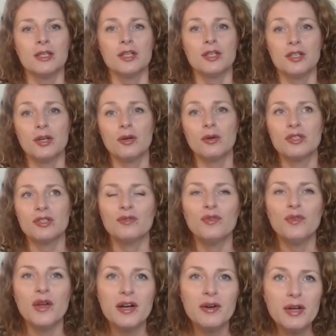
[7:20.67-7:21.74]
So it's
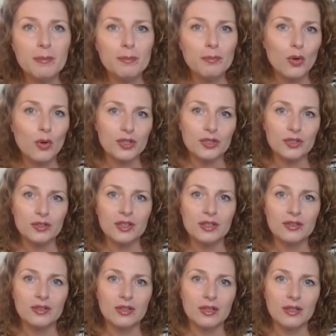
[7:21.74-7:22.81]
very important
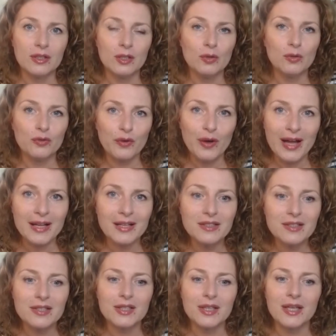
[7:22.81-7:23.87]
that you
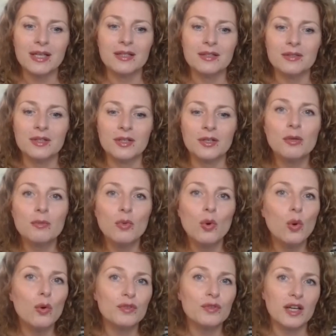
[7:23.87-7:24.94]
find and
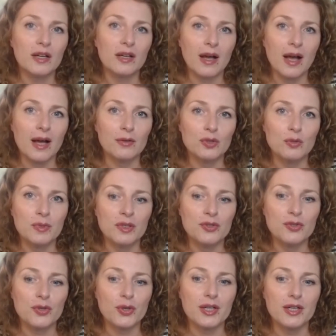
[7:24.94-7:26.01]
remove the
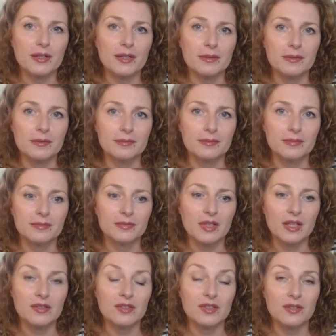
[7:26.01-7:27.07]
autoimmune trigger.
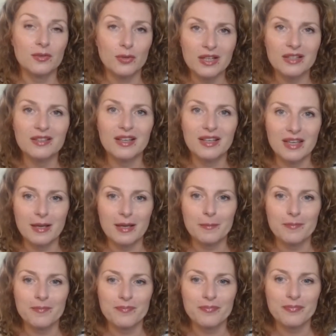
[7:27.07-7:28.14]
It's really the key.
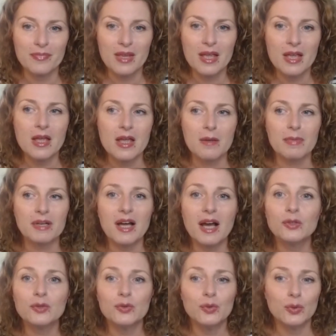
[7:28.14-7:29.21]
But
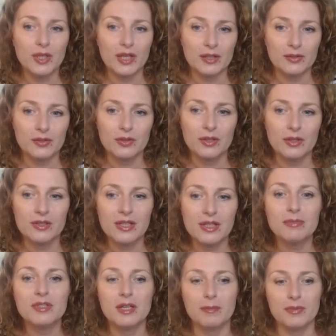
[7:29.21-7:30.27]
how to do that?
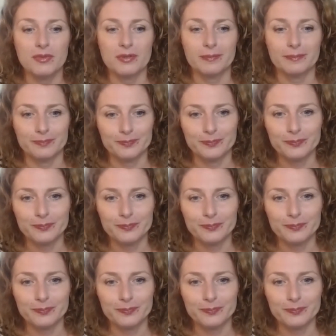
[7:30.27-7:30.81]
Some tips.